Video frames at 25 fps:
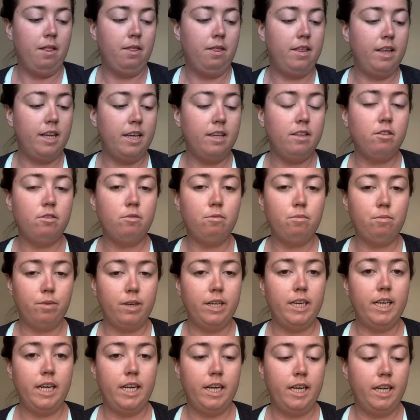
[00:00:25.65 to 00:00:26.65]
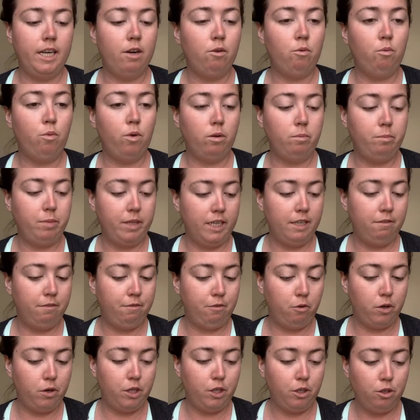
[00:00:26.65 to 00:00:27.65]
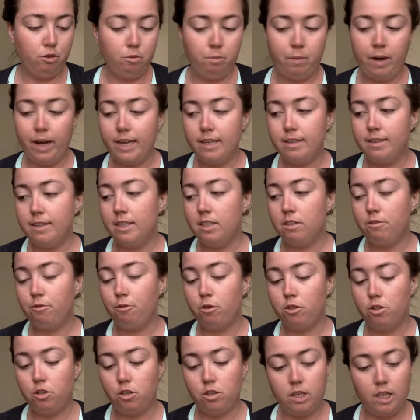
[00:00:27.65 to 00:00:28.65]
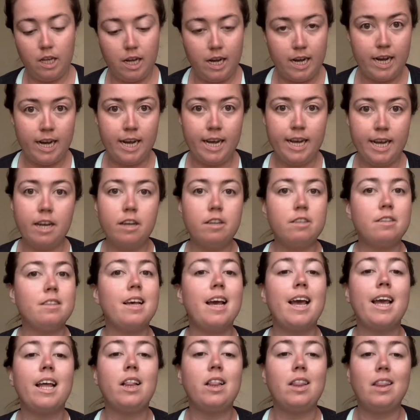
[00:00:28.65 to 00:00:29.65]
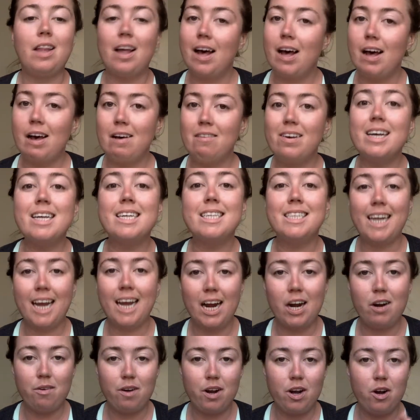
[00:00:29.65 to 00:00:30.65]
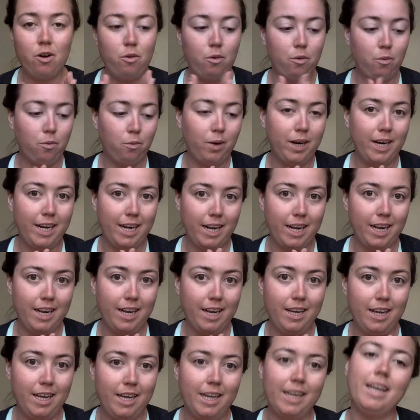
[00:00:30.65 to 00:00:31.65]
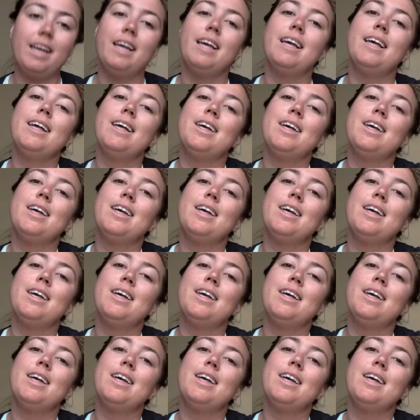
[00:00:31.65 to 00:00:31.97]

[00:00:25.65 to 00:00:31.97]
This reading will be for you, Pisces, for July. It's a love tarot reading.